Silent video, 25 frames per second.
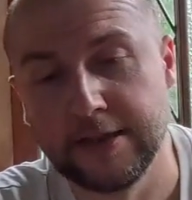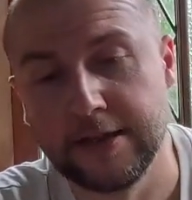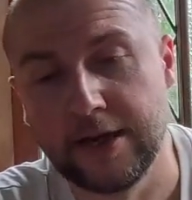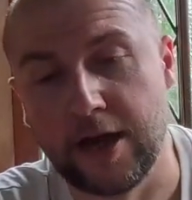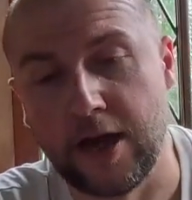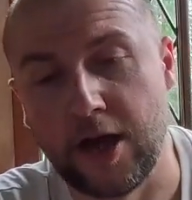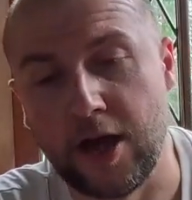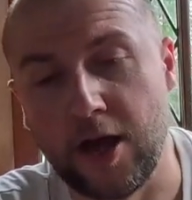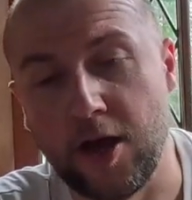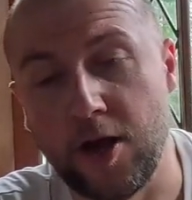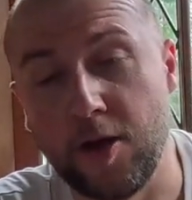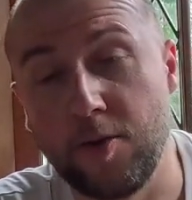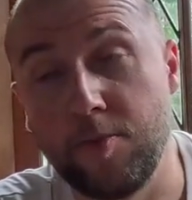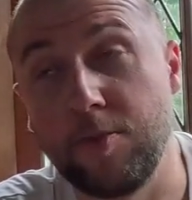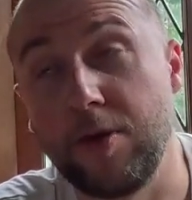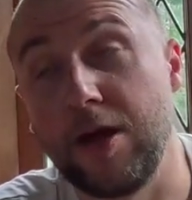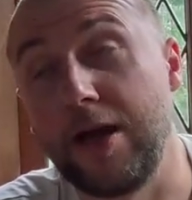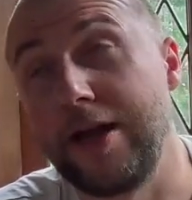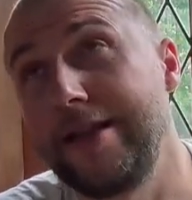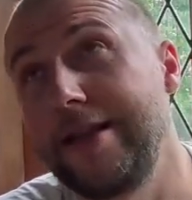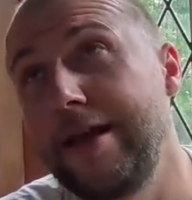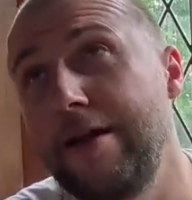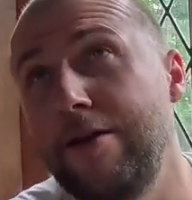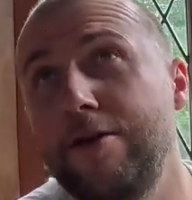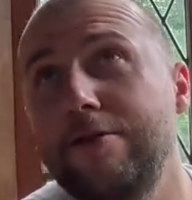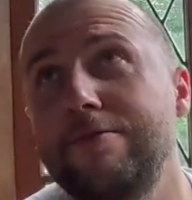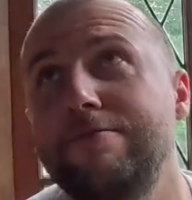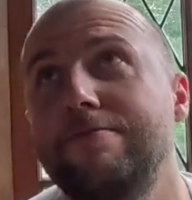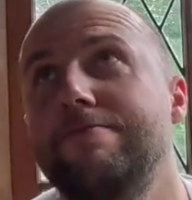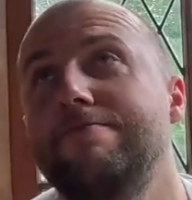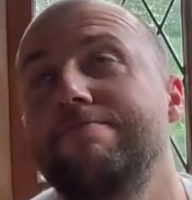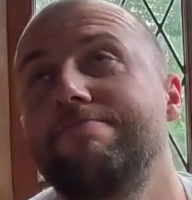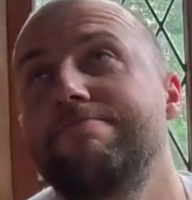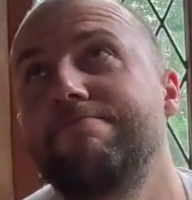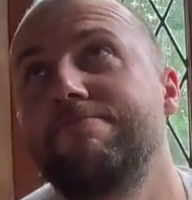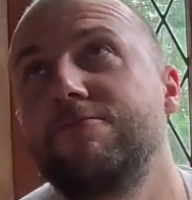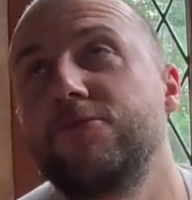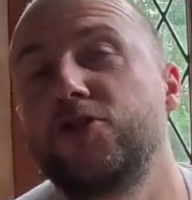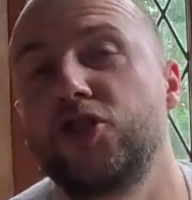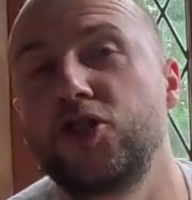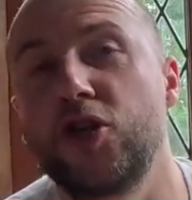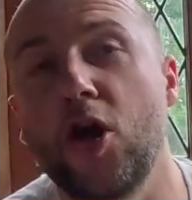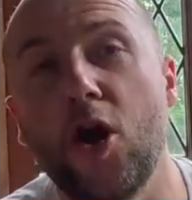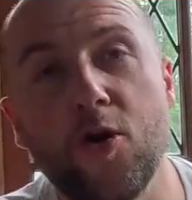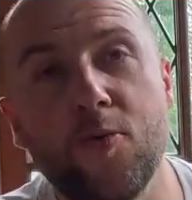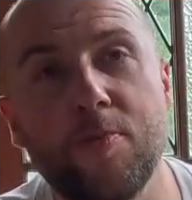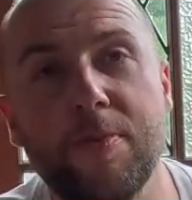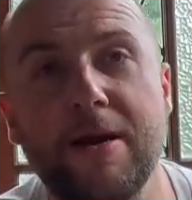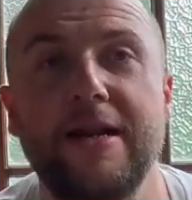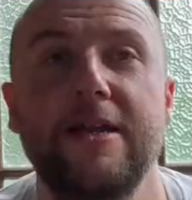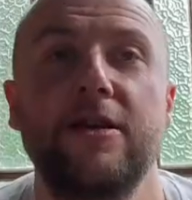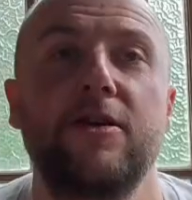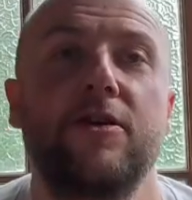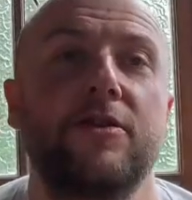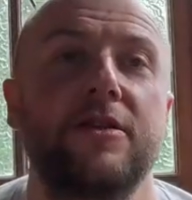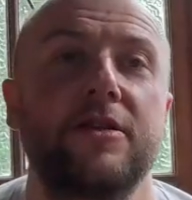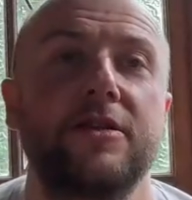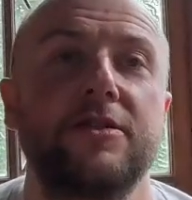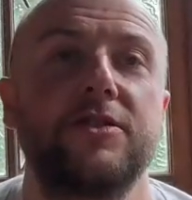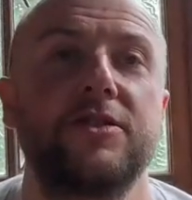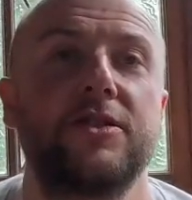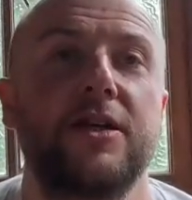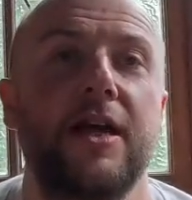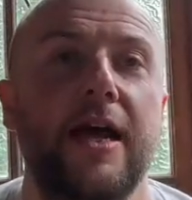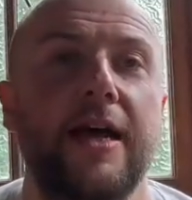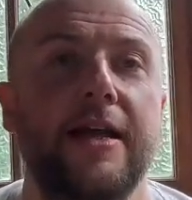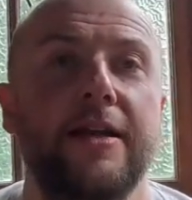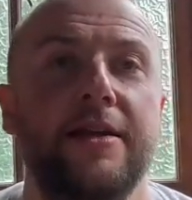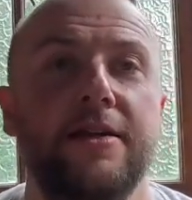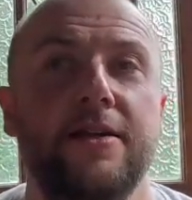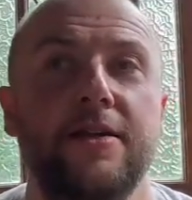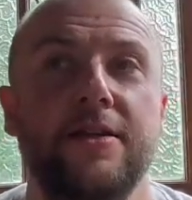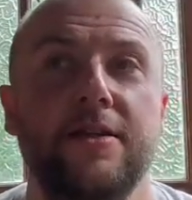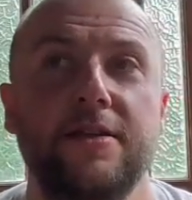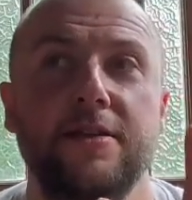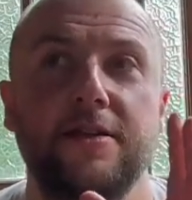There are so many others, and